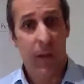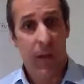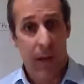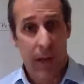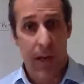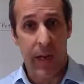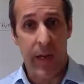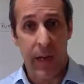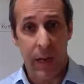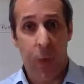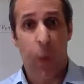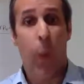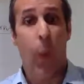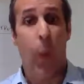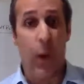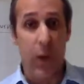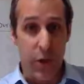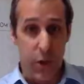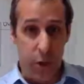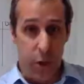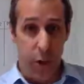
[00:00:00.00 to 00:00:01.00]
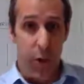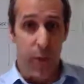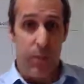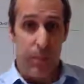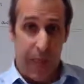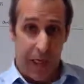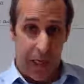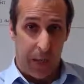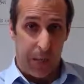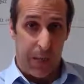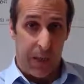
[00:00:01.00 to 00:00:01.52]
hey, when you go and
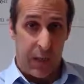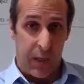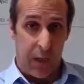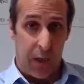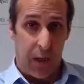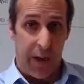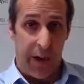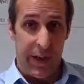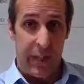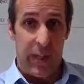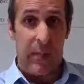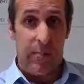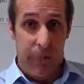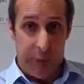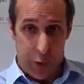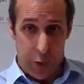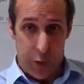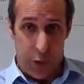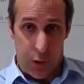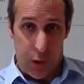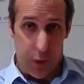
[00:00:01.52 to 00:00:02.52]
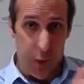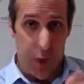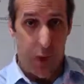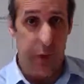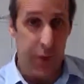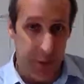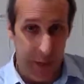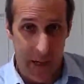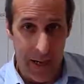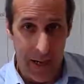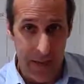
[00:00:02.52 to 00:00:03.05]
pick up this client, make sure you're wearing
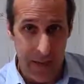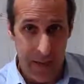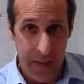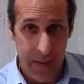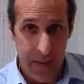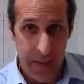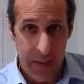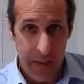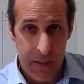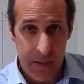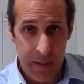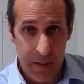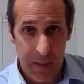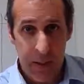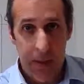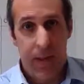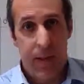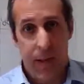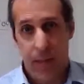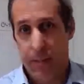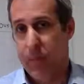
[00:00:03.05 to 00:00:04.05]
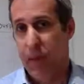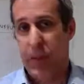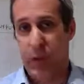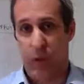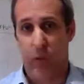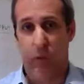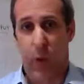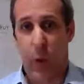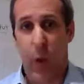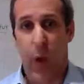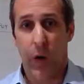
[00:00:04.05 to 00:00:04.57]
your hat. It might just
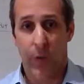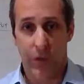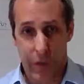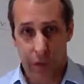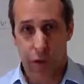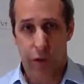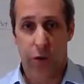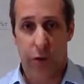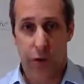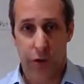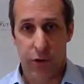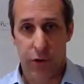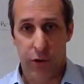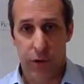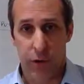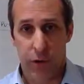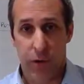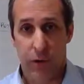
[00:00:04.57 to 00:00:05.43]
require an instruction.